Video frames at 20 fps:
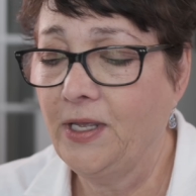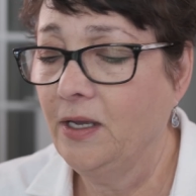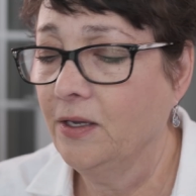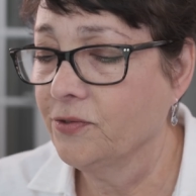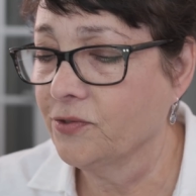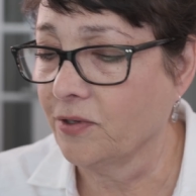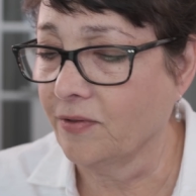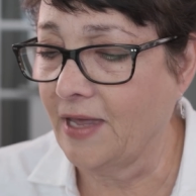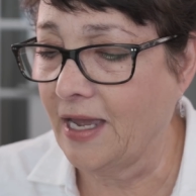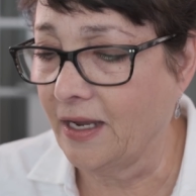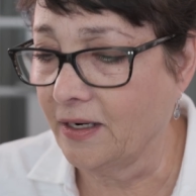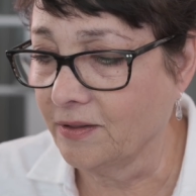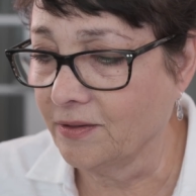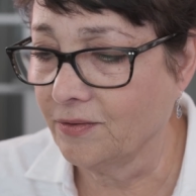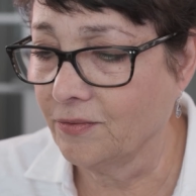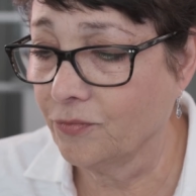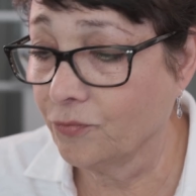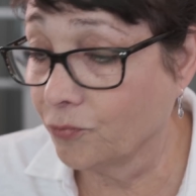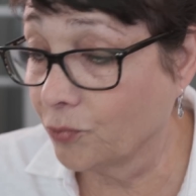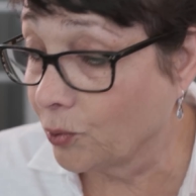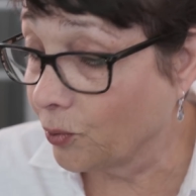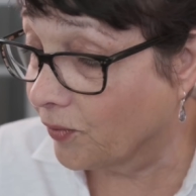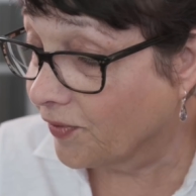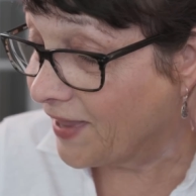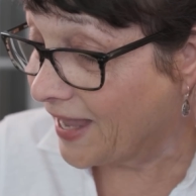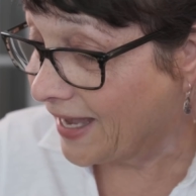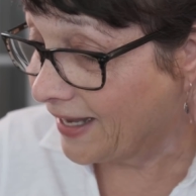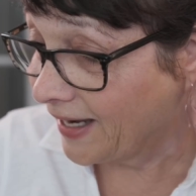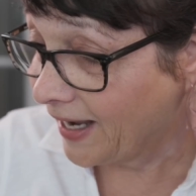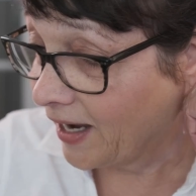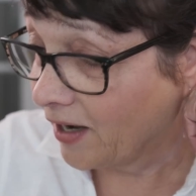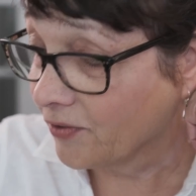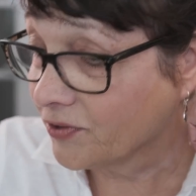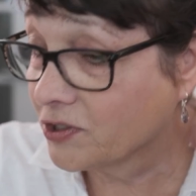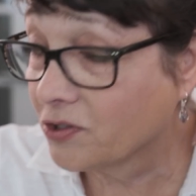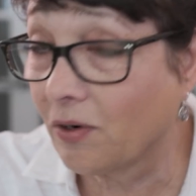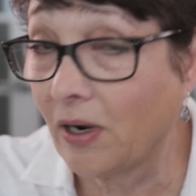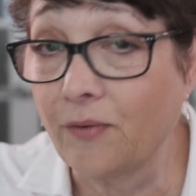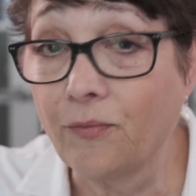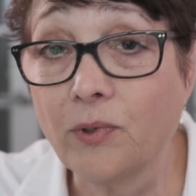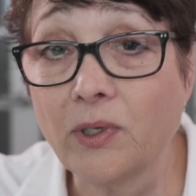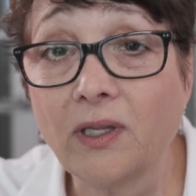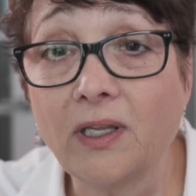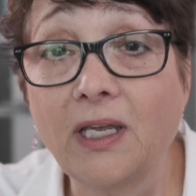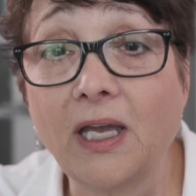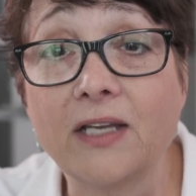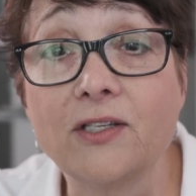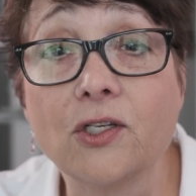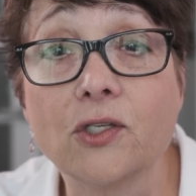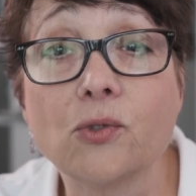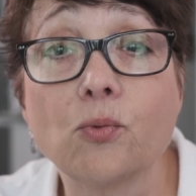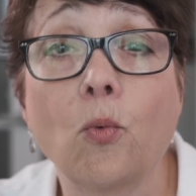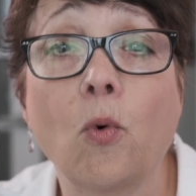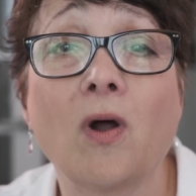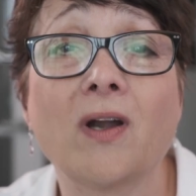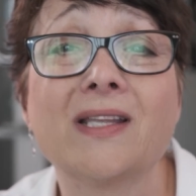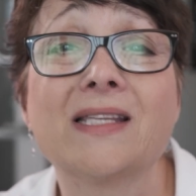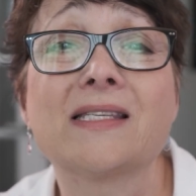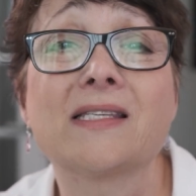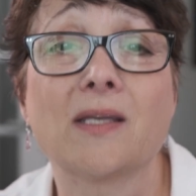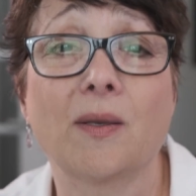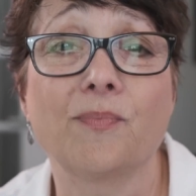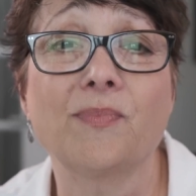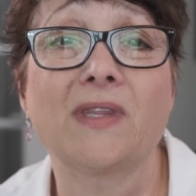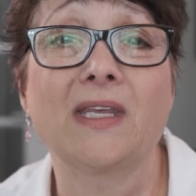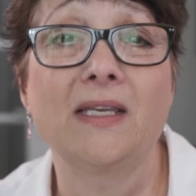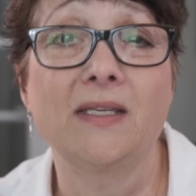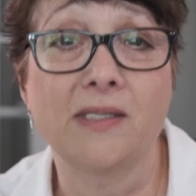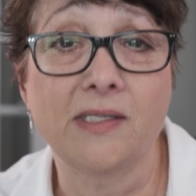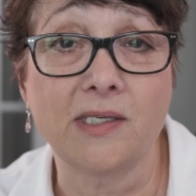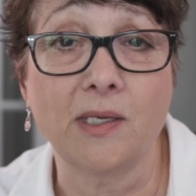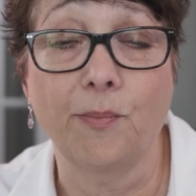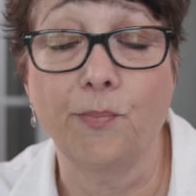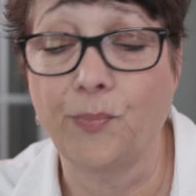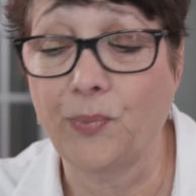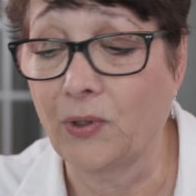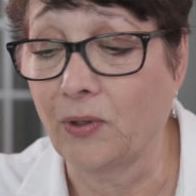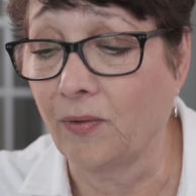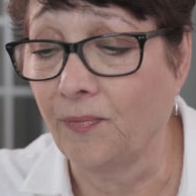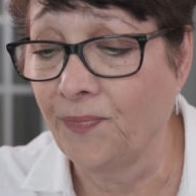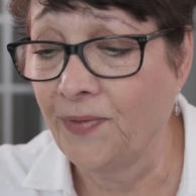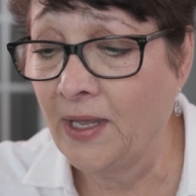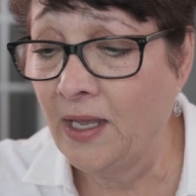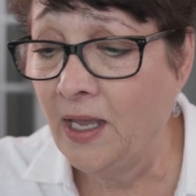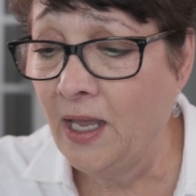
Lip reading: So that ruled that out. So I just wanted something simple.